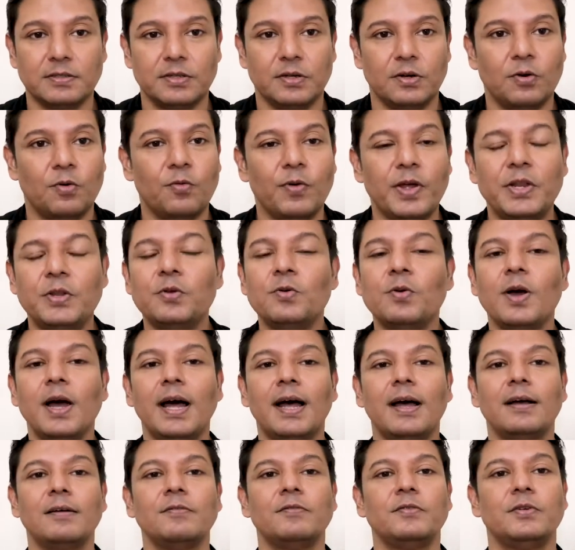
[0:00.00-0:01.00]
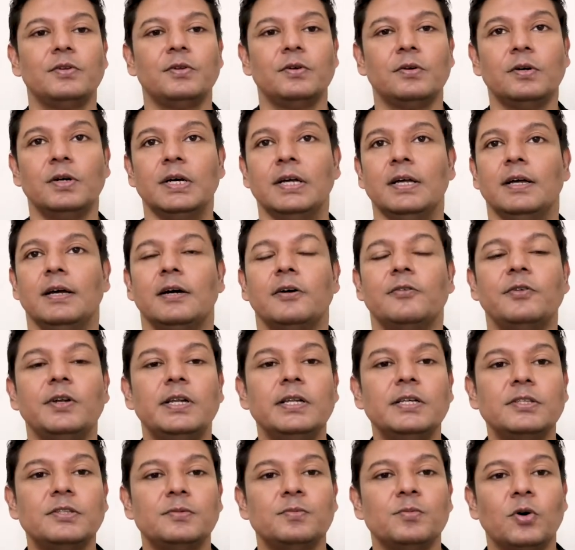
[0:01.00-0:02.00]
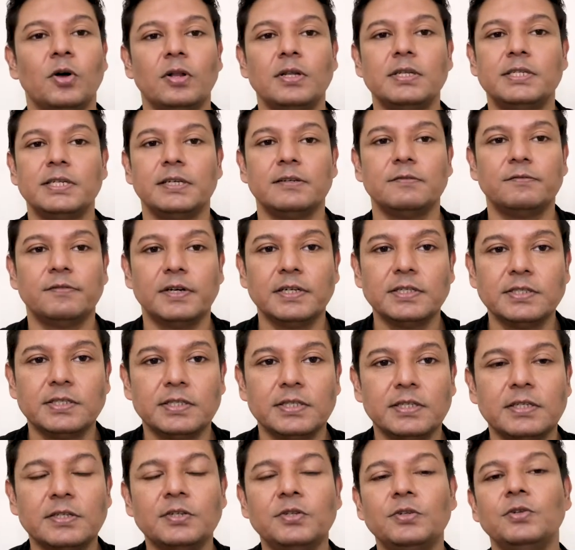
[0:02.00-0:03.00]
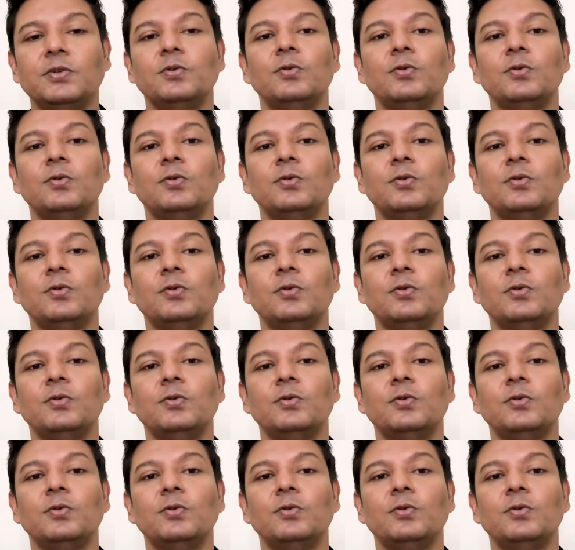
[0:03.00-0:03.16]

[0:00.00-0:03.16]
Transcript: When you have a really small day function,